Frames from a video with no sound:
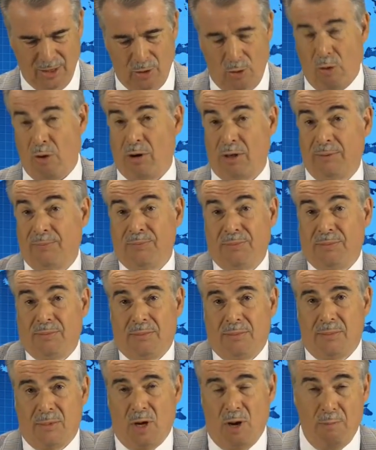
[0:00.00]
or
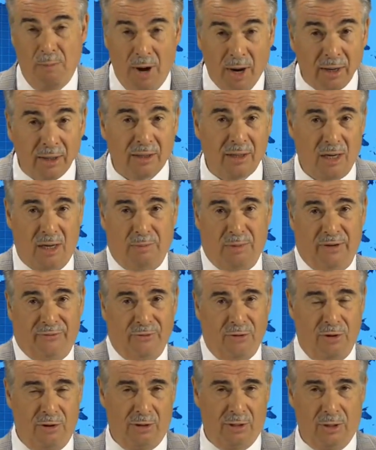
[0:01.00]
America above
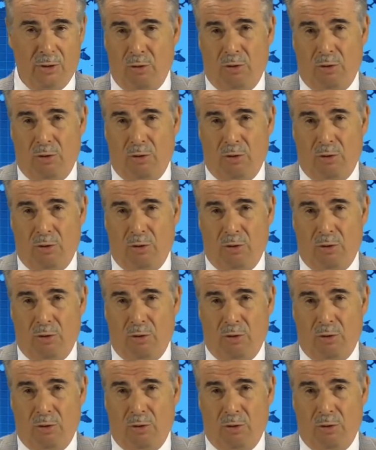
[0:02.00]
all,